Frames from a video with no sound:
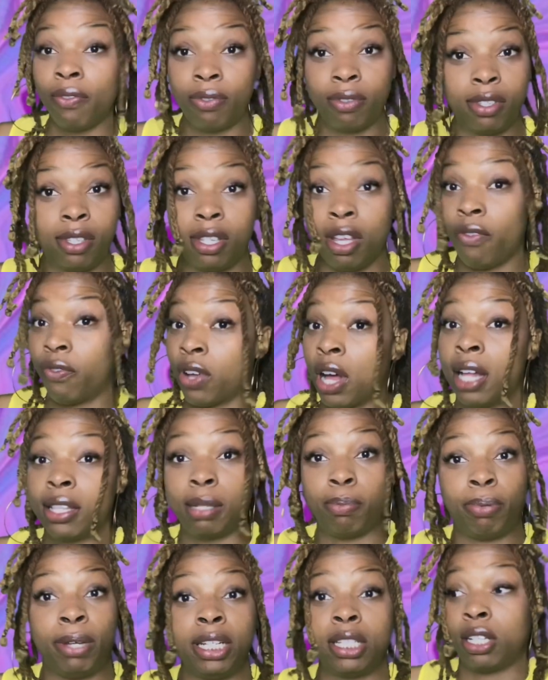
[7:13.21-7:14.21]
self
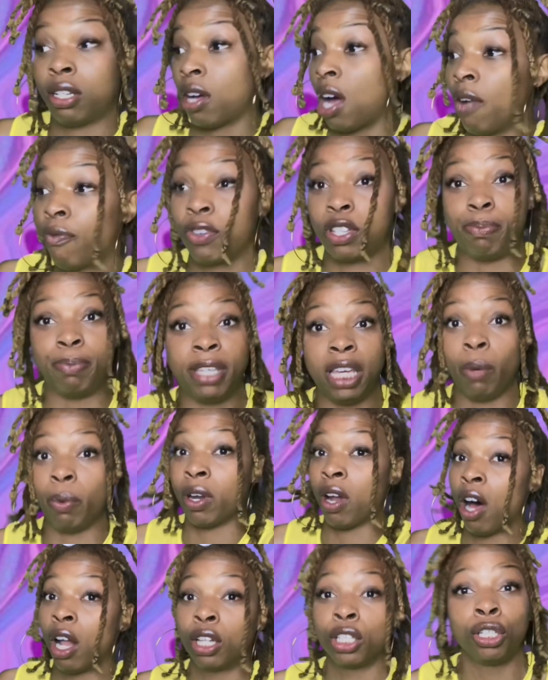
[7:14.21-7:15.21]
contemplation conference meeting with
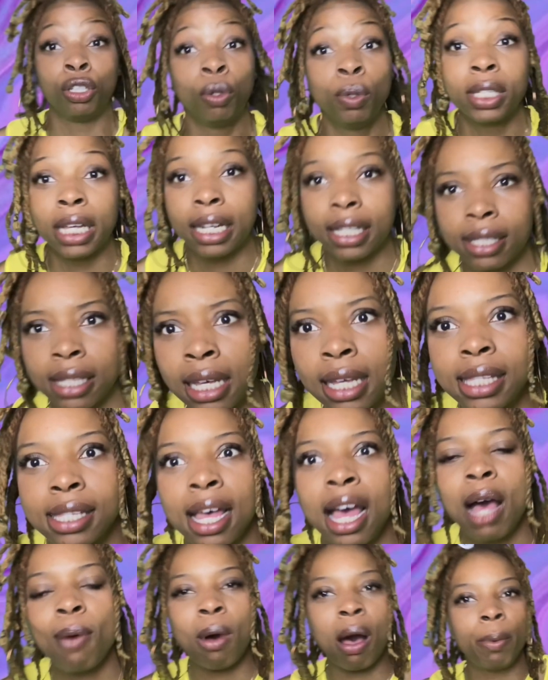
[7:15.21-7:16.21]
all of yous at the same
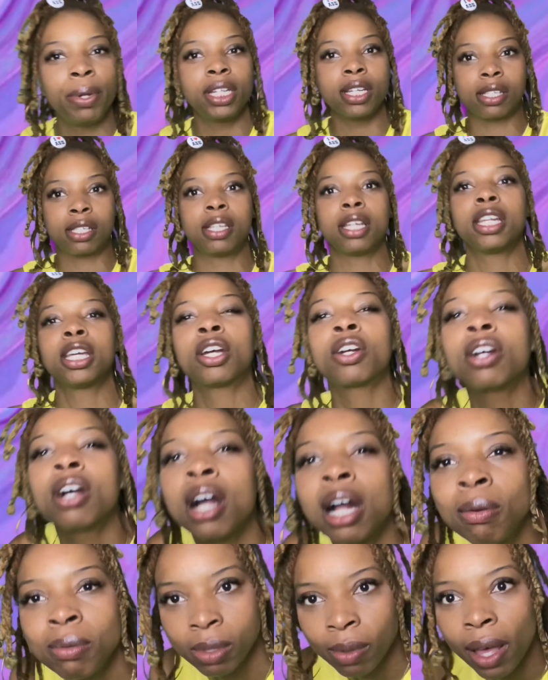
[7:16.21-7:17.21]
time while we just sitting here in
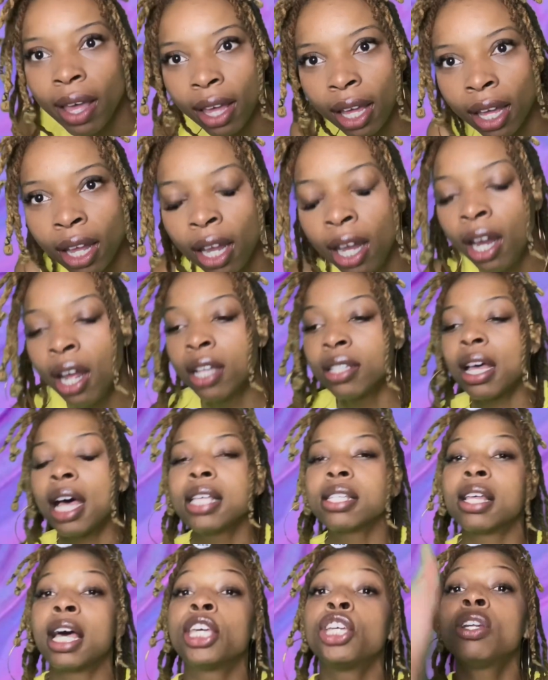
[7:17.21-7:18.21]
harm's way. So I was
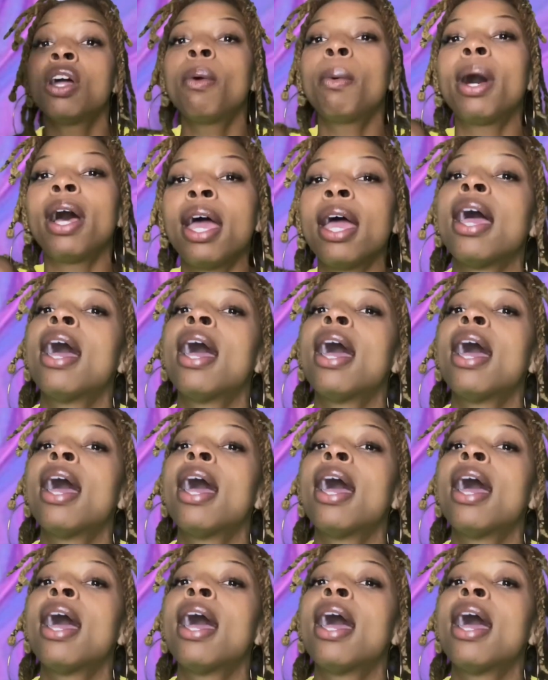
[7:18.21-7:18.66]
like, you know what?